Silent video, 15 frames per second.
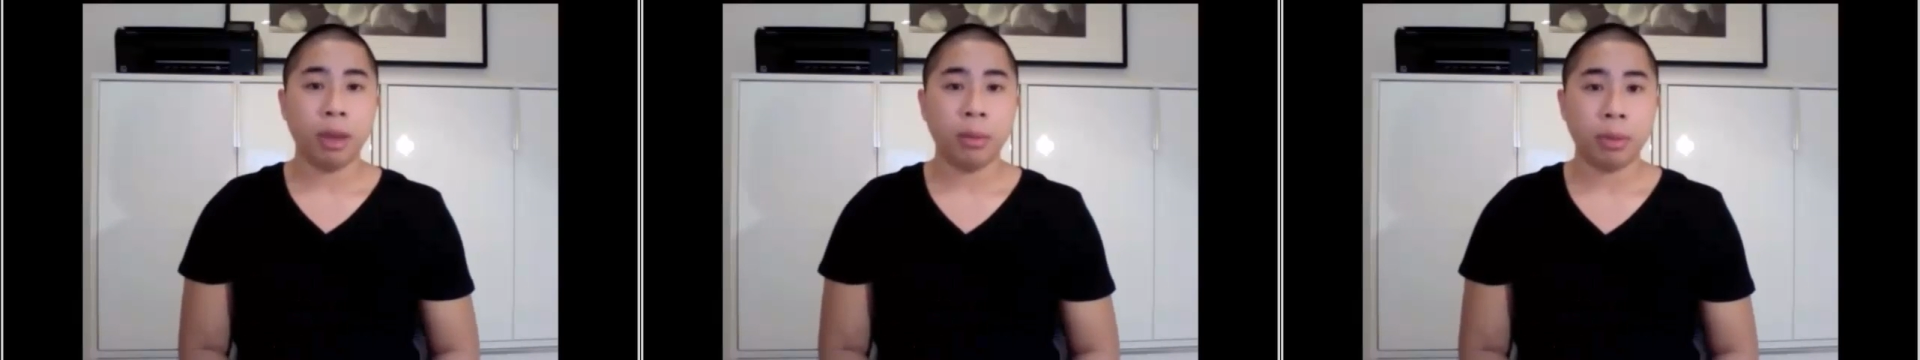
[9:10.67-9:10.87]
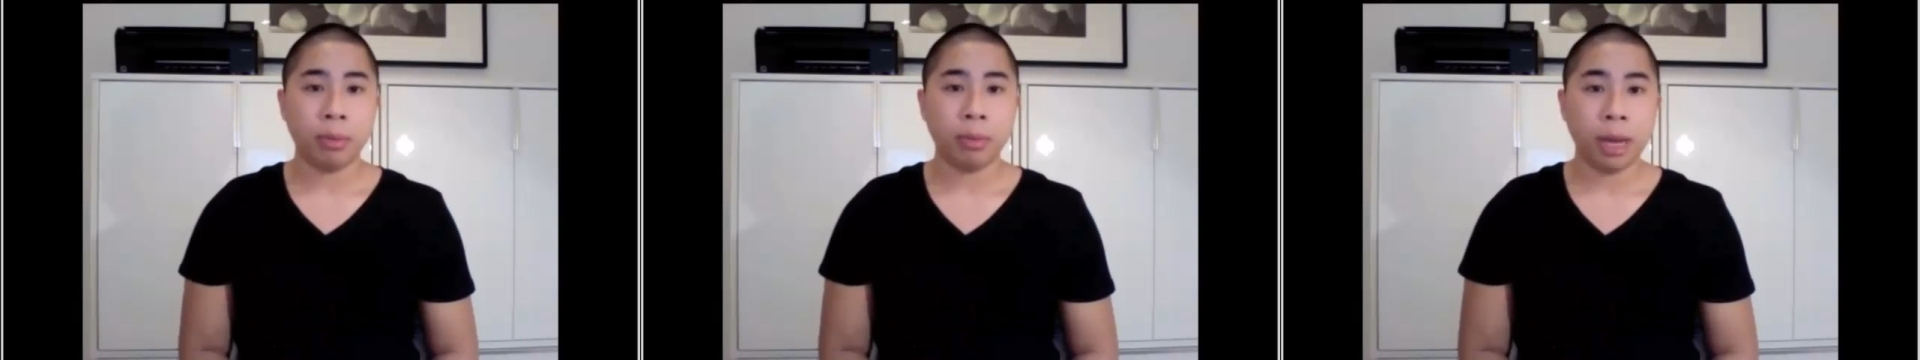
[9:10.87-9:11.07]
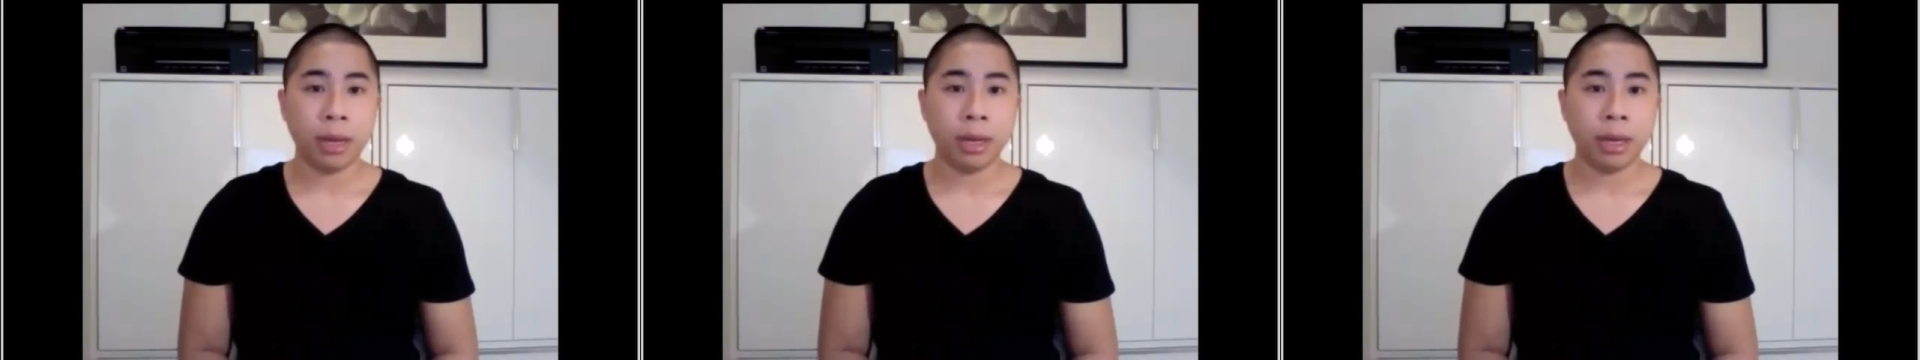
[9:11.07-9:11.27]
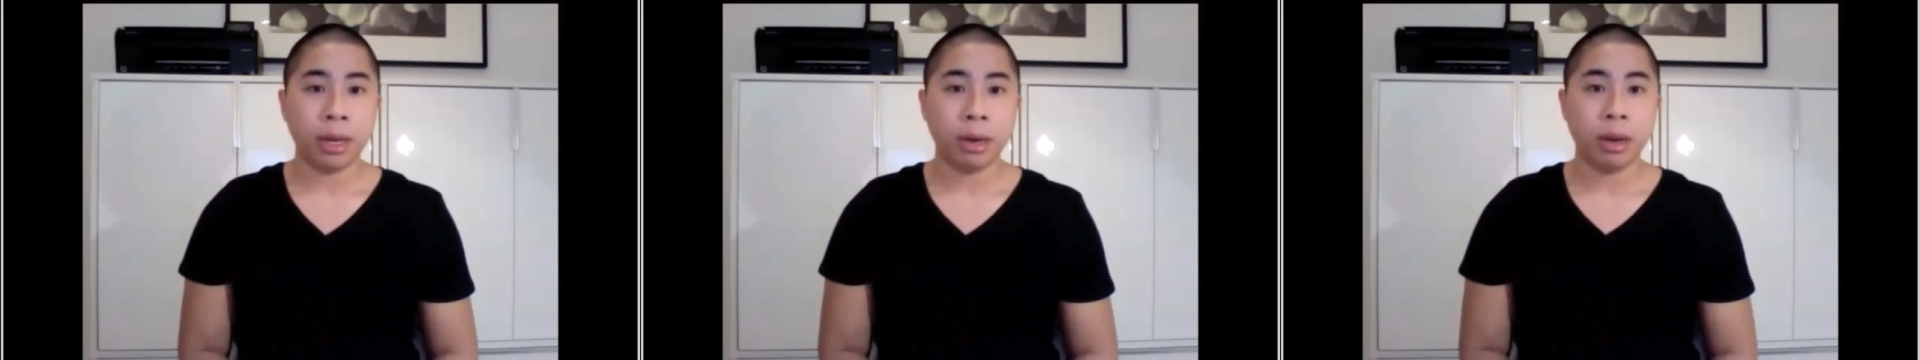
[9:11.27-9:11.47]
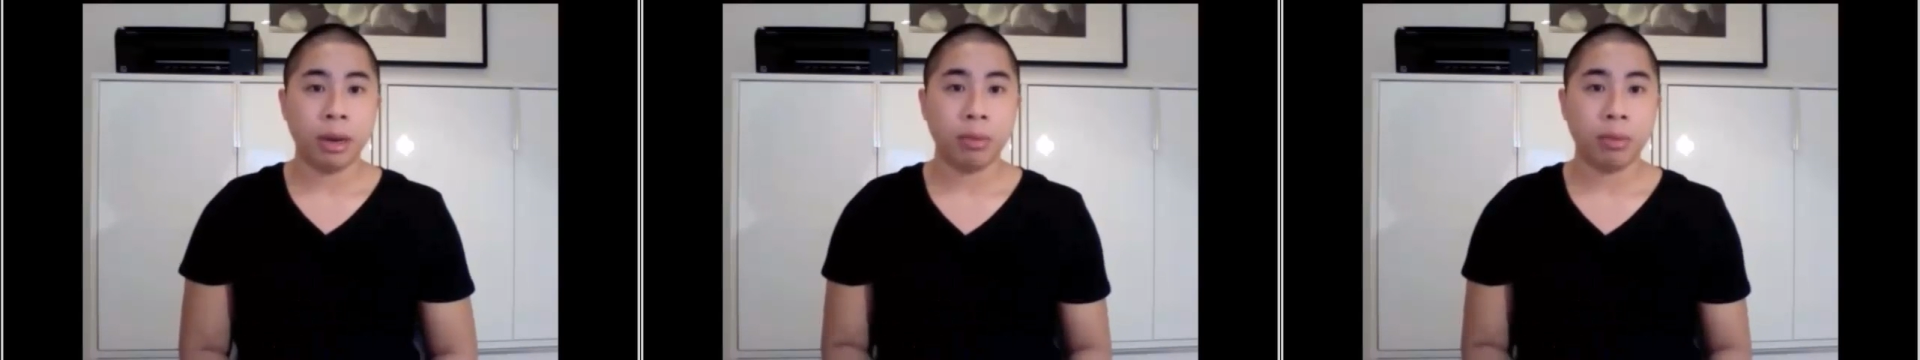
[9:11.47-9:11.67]

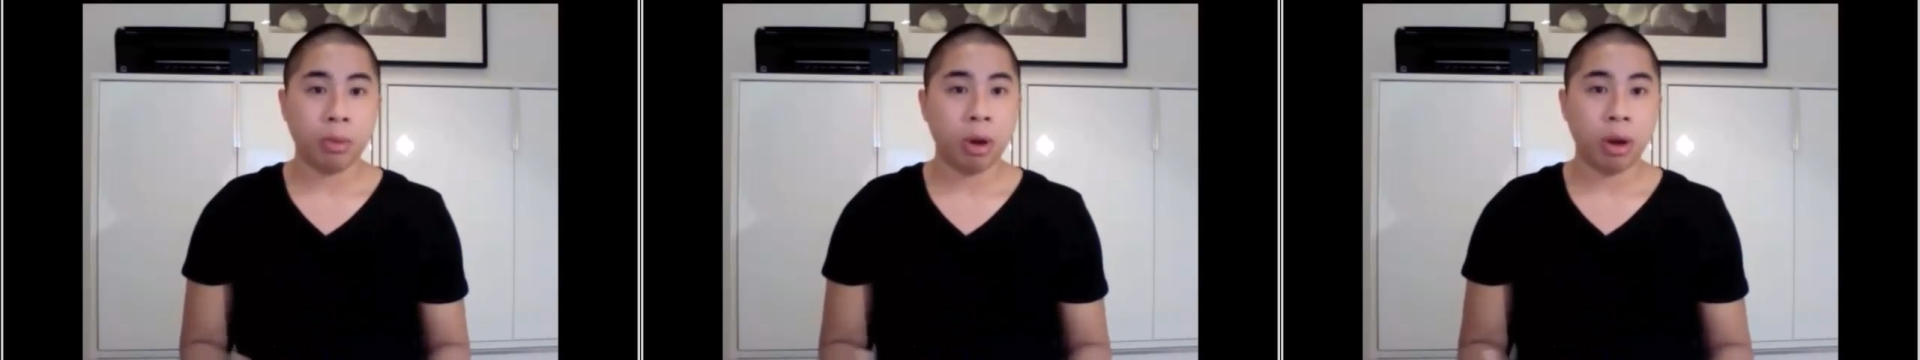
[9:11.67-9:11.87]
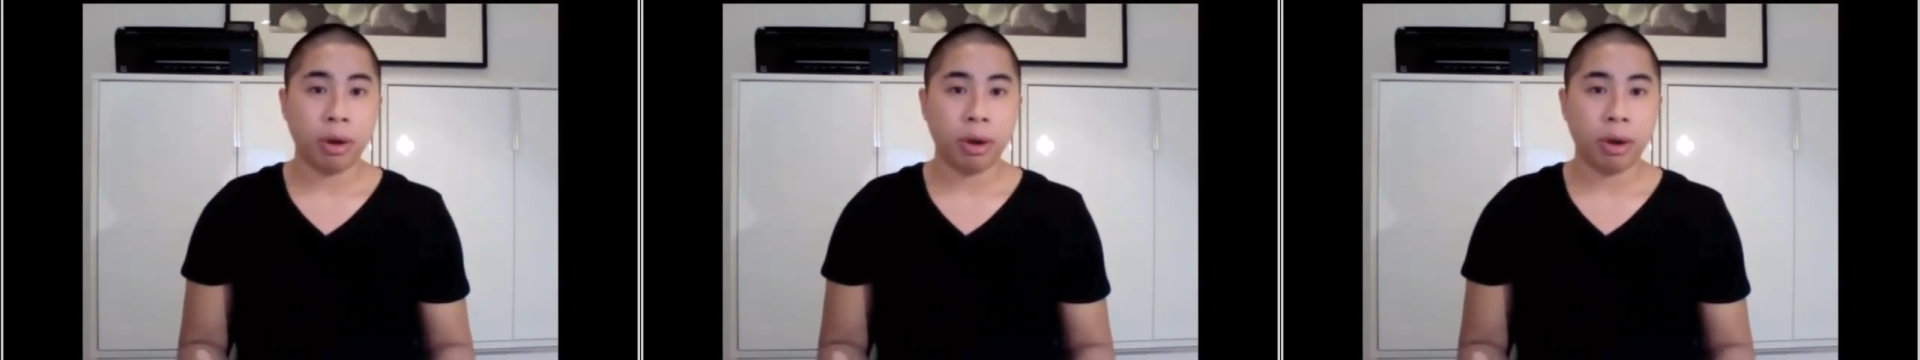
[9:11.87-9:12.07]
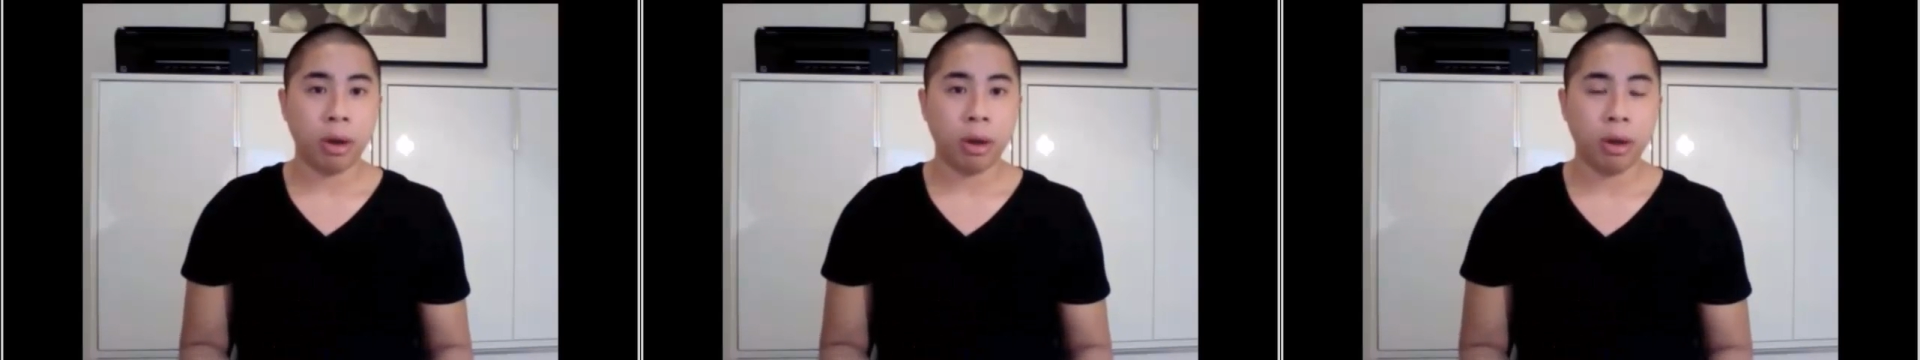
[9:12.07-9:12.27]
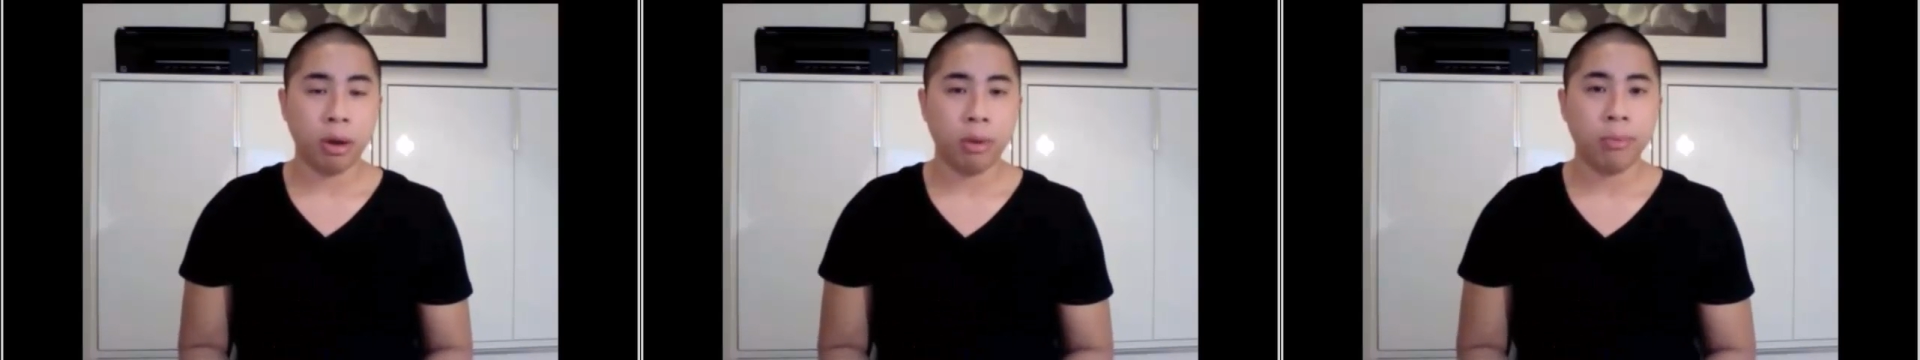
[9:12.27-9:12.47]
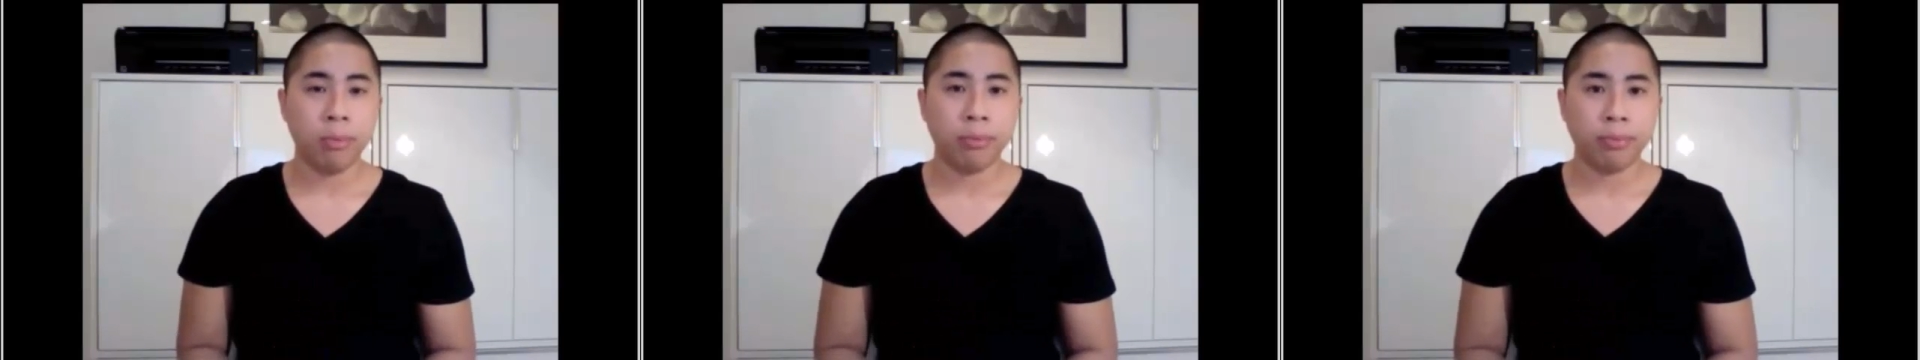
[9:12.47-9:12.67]
implementing what I'd learned,